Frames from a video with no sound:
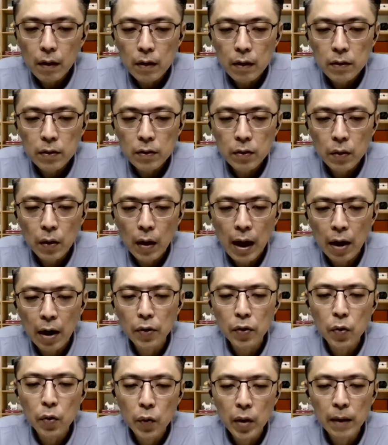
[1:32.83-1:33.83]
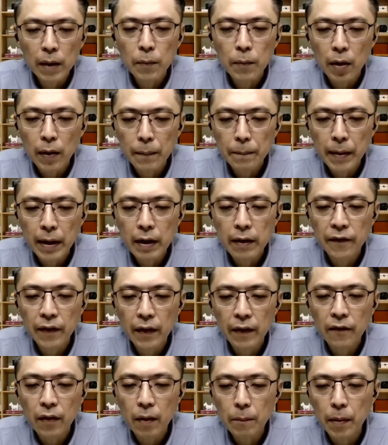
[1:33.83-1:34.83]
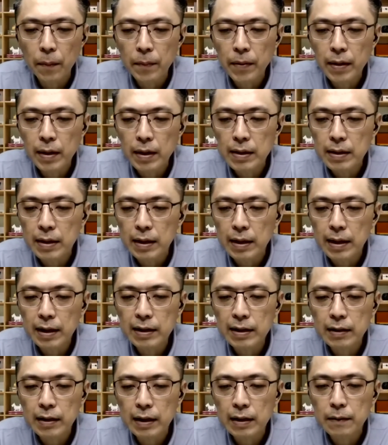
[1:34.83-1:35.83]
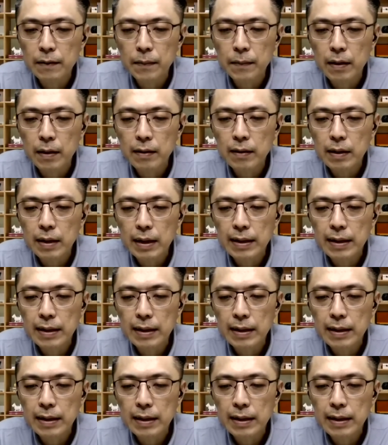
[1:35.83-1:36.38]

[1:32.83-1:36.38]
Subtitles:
So how do we benefit from properties in the next 6 months?